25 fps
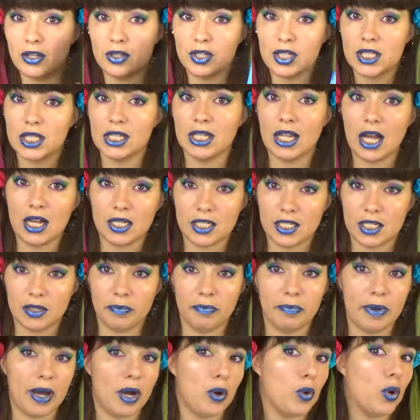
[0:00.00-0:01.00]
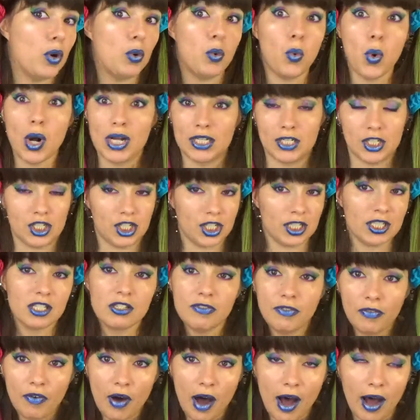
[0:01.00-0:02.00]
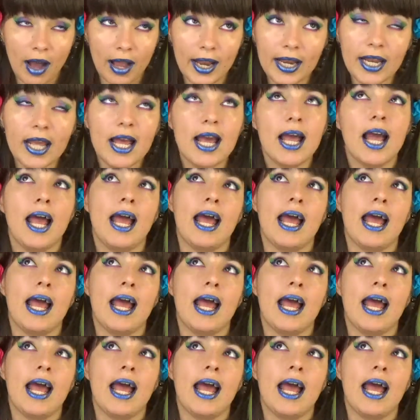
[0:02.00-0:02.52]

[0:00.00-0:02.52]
the lasting power was just fine,